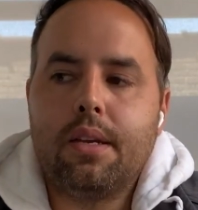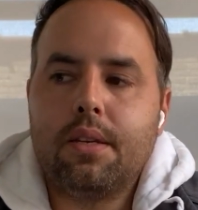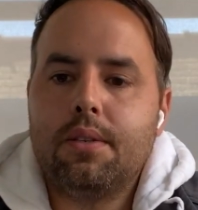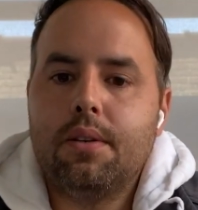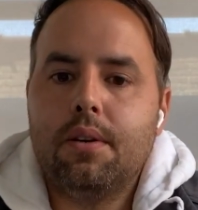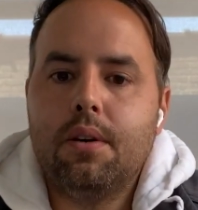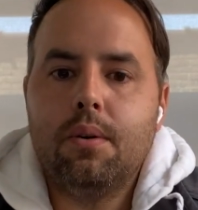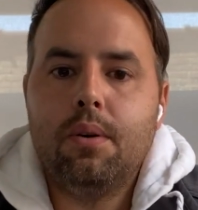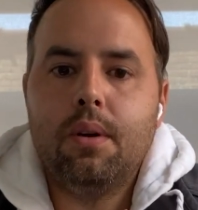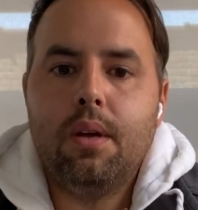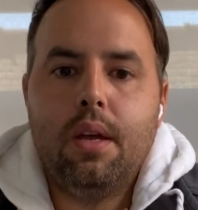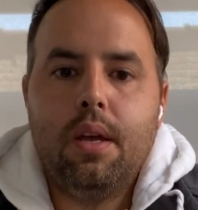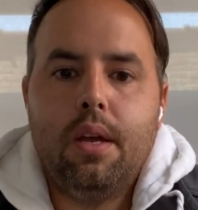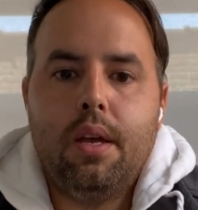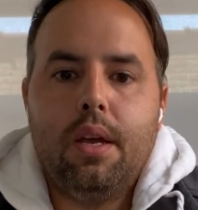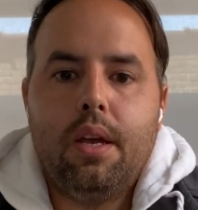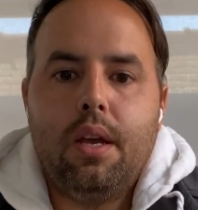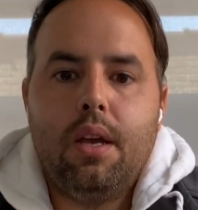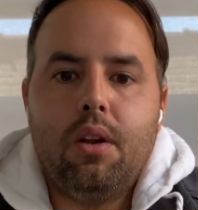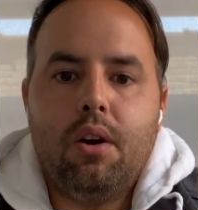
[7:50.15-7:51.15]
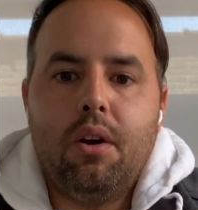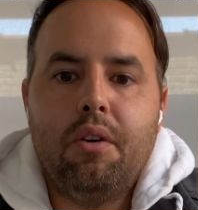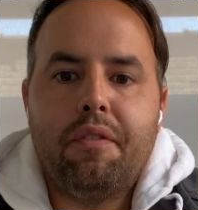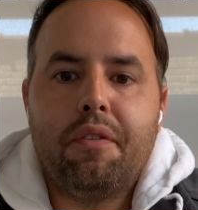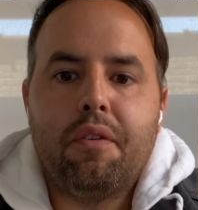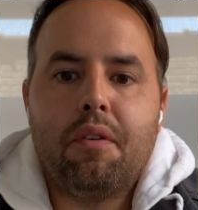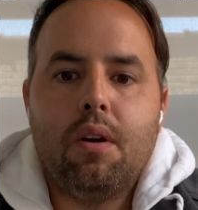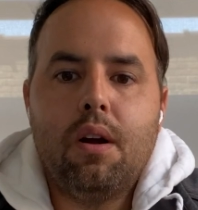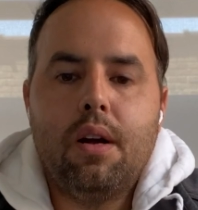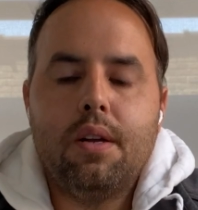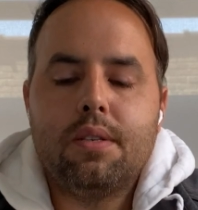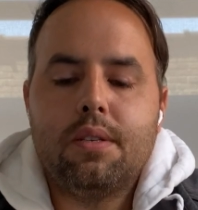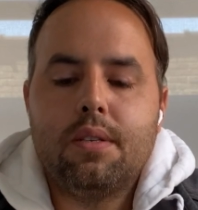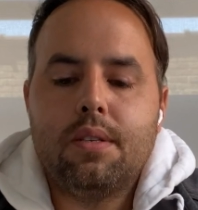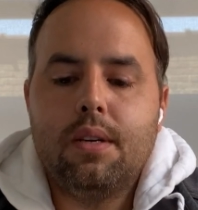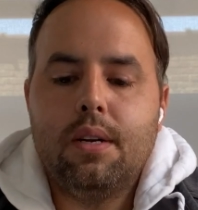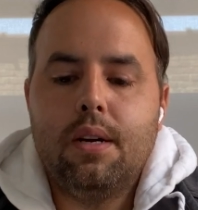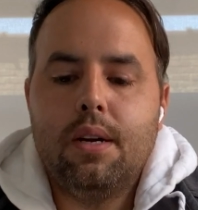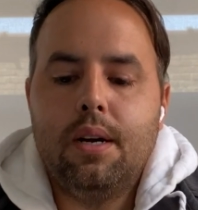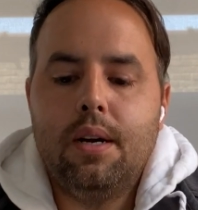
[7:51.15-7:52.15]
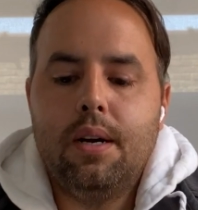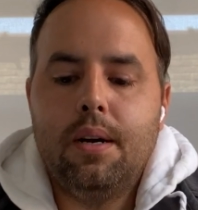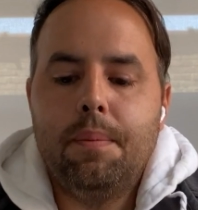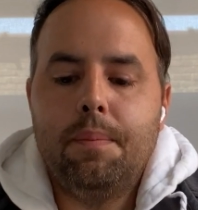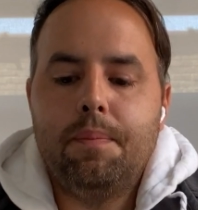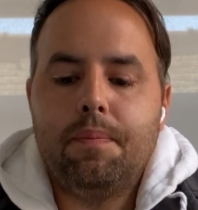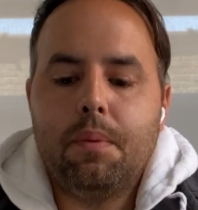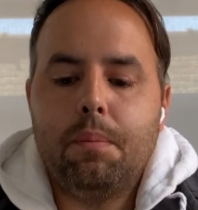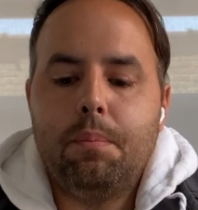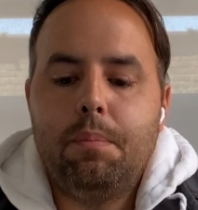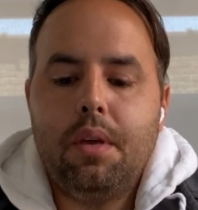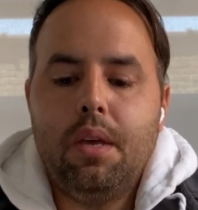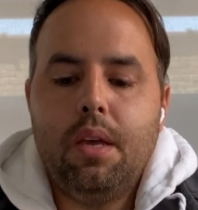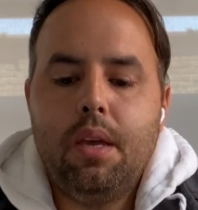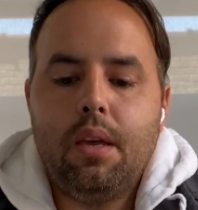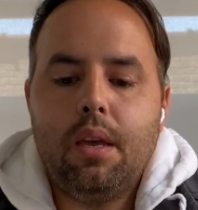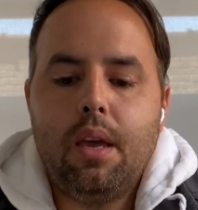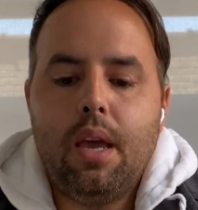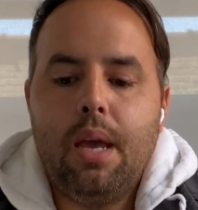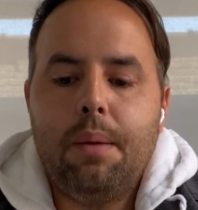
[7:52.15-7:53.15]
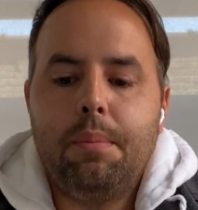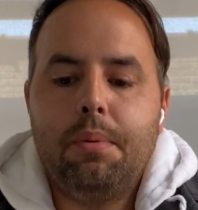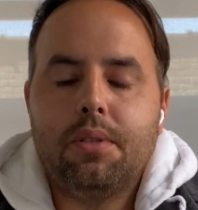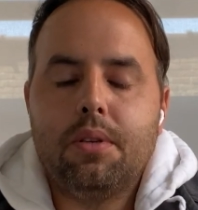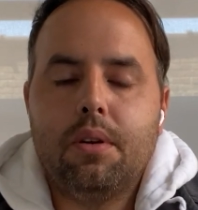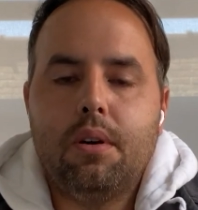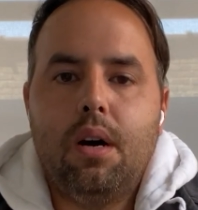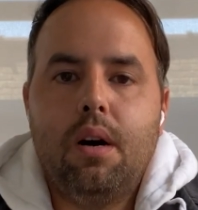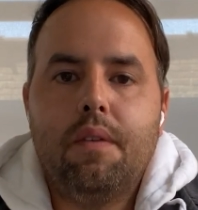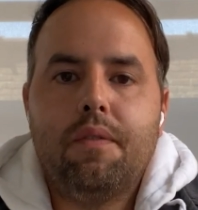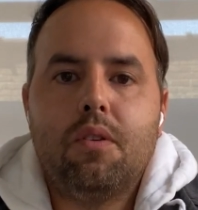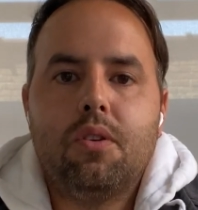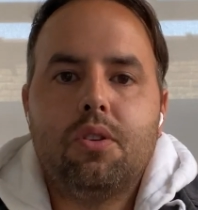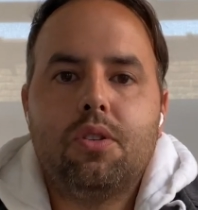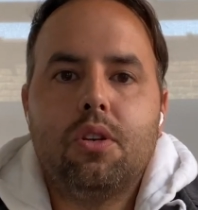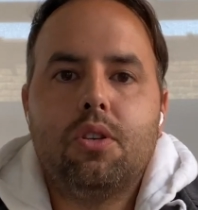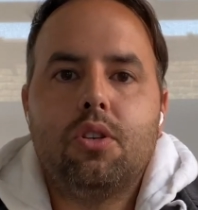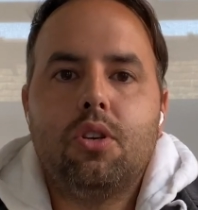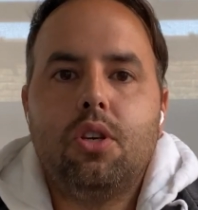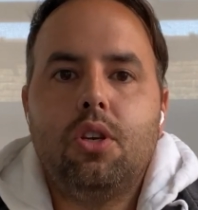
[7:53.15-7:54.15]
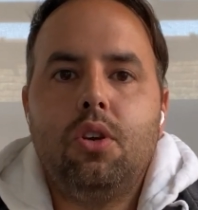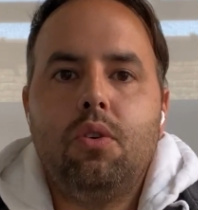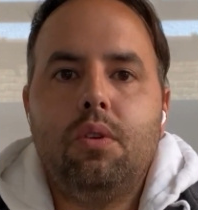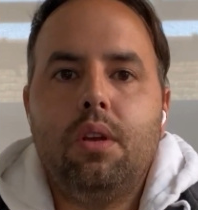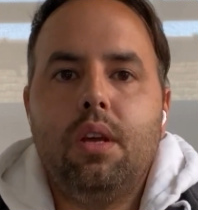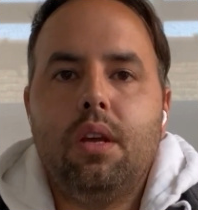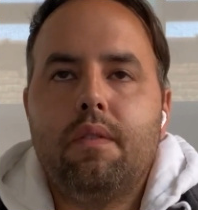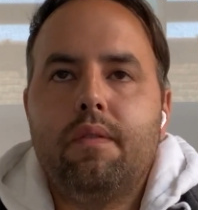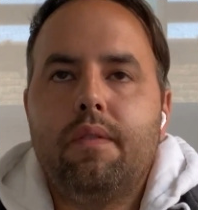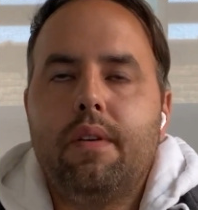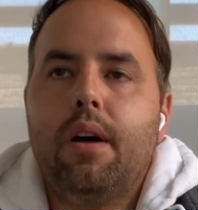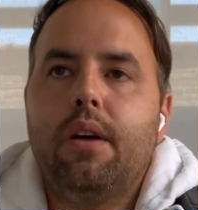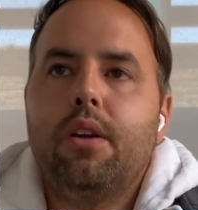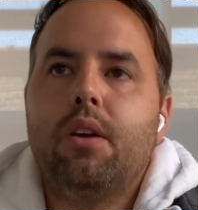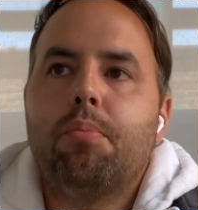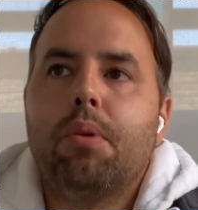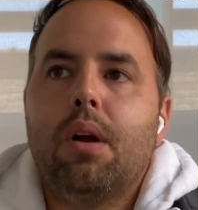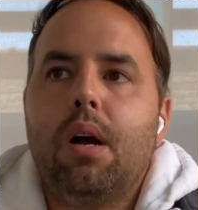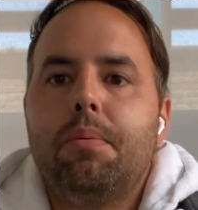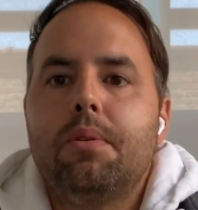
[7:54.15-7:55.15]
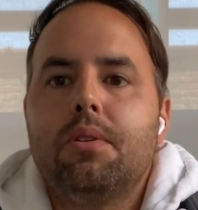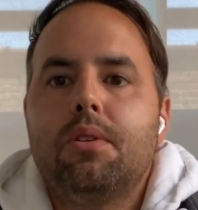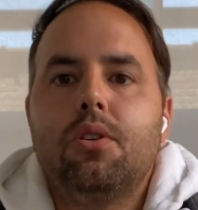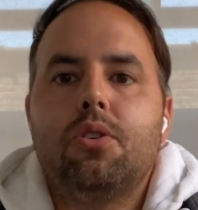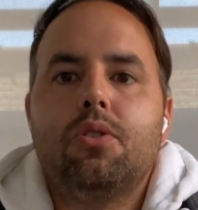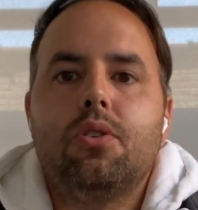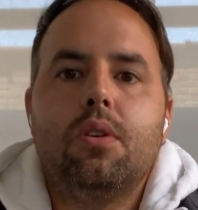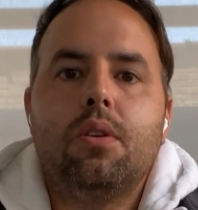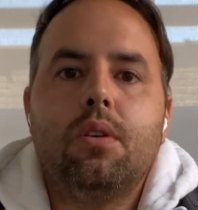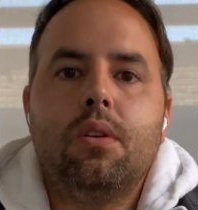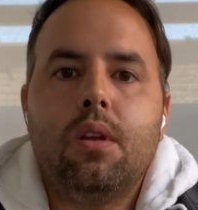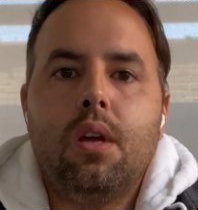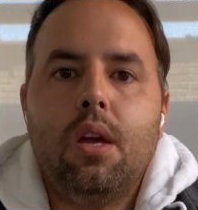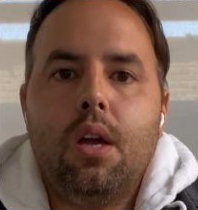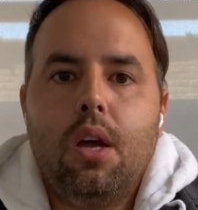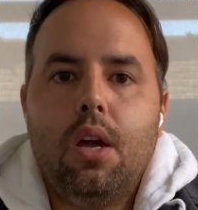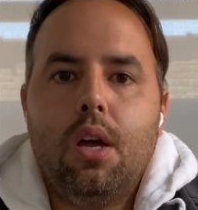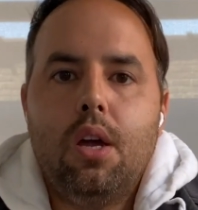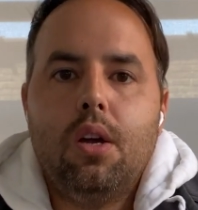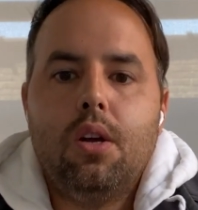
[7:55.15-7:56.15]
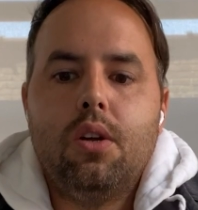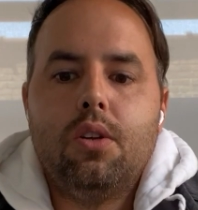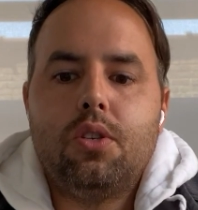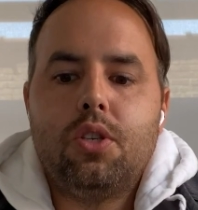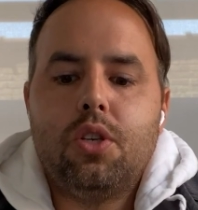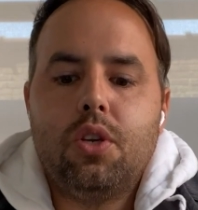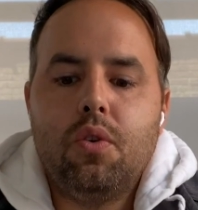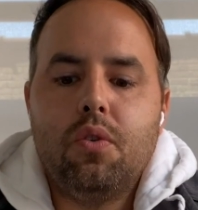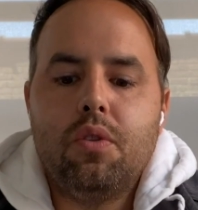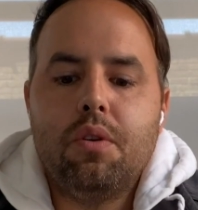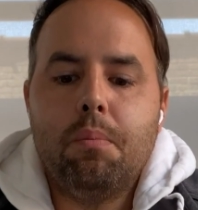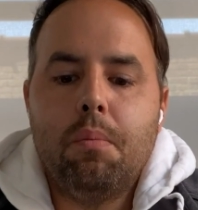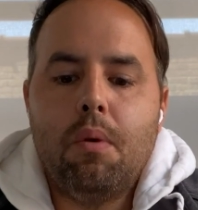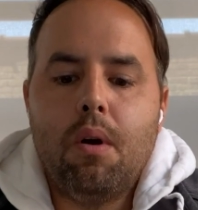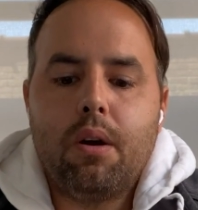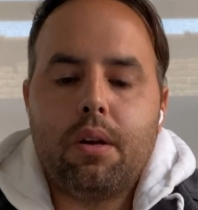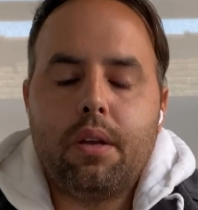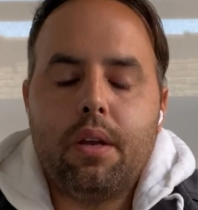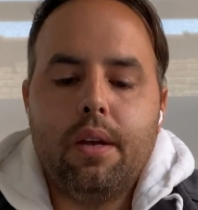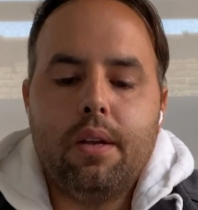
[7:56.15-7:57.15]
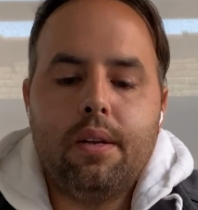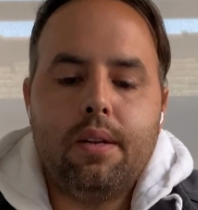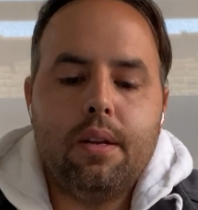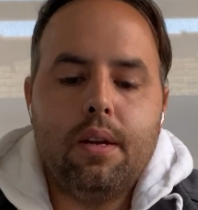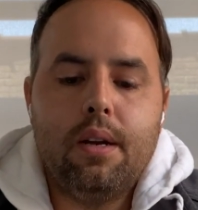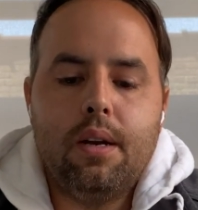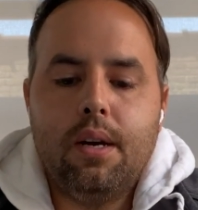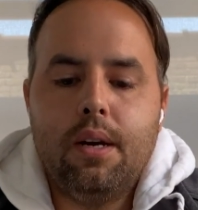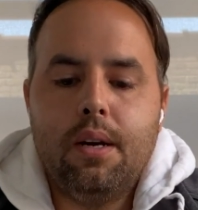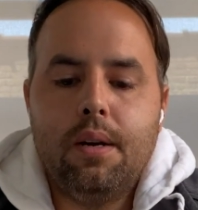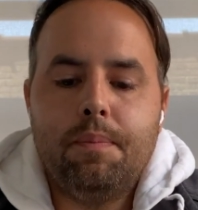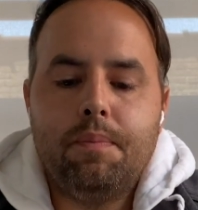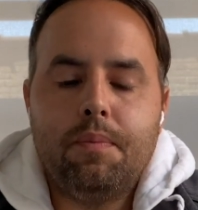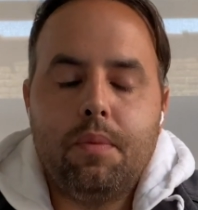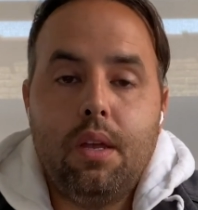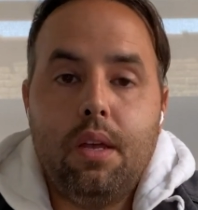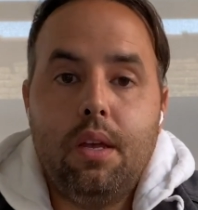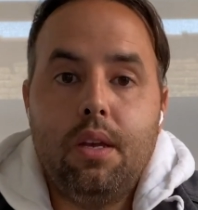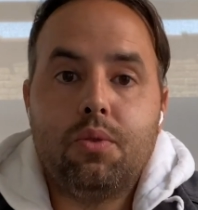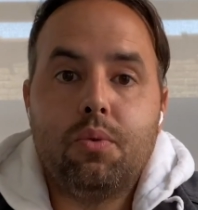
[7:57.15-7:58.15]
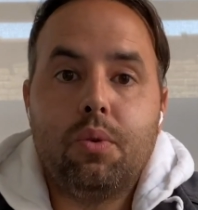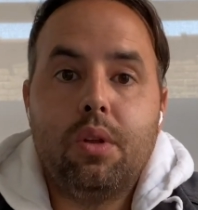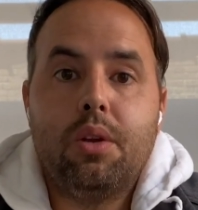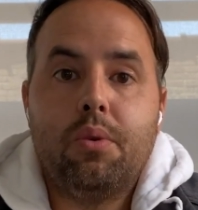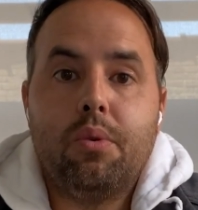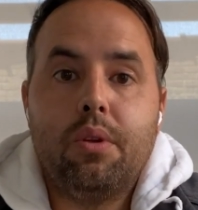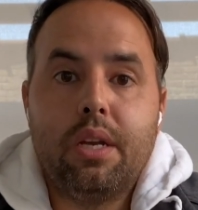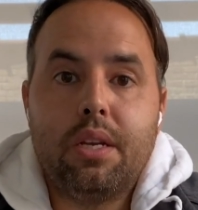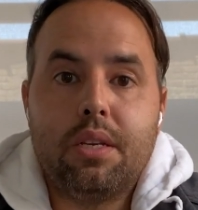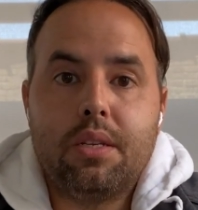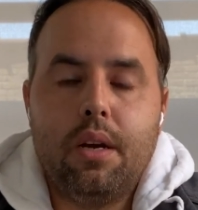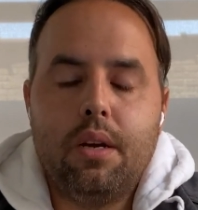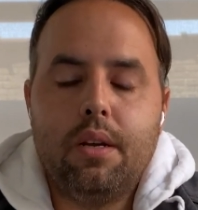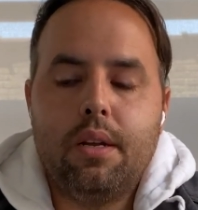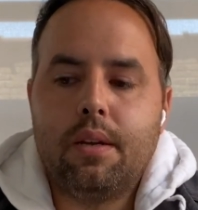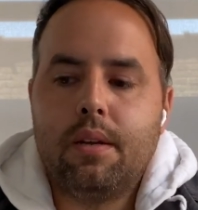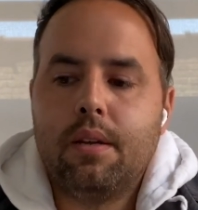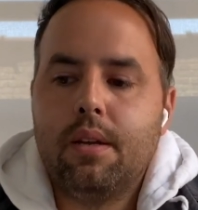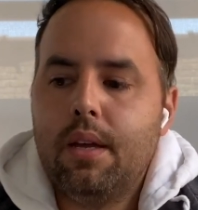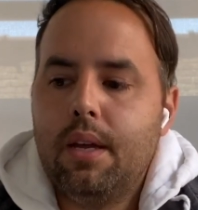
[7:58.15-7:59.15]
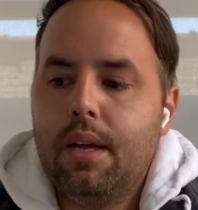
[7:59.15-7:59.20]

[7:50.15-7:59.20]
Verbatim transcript: So, you know, for us, um, being able to offer such a unique value proposition to the market um, is really, really exciting.